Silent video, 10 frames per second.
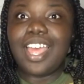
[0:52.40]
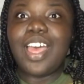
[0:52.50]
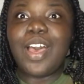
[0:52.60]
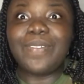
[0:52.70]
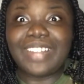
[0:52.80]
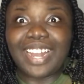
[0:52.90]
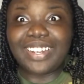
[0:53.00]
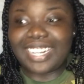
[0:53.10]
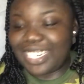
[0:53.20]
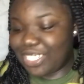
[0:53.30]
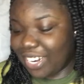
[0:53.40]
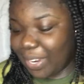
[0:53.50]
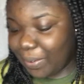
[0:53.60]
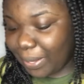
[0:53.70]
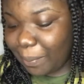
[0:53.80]
Hopefully I don't look like drag
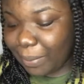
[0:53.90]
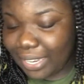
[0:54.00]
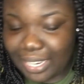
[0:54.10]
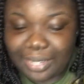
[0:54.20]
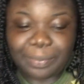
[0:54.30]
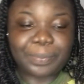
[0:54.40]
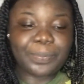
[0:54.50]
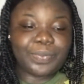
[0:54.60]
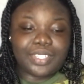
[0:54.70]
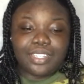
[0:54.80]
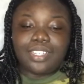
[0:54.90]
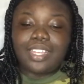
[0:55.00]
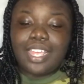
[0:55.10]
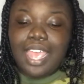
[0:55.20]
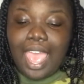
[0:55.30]
queen, but
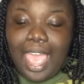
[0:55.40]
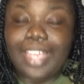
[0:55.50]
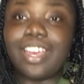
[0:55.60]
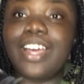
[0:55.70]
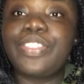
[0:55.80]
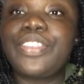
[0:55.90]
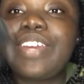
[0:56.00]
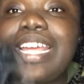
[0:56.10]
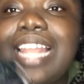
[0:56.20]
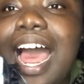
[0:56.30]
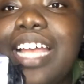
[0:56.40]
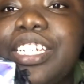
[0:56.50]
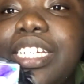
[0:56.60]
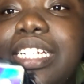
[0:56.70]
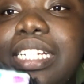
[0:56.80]
I got 3
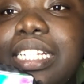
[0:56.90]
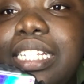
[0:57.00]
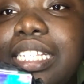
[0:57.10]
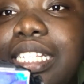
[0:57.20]
lashes.